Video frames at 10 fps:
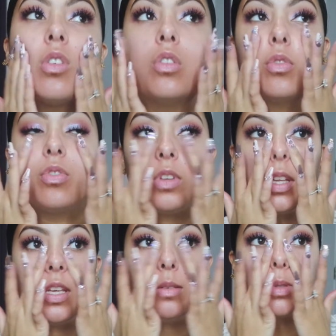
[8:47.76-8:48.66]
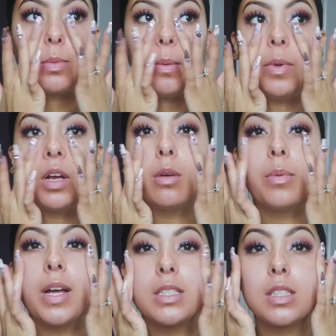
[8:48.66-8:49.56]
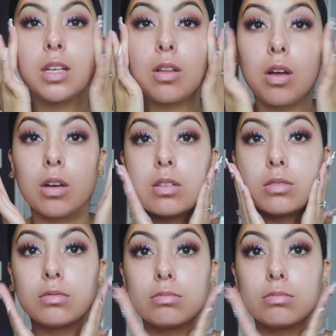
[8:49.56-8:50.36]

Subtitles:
Hopefully it keeps my makeup lasting long.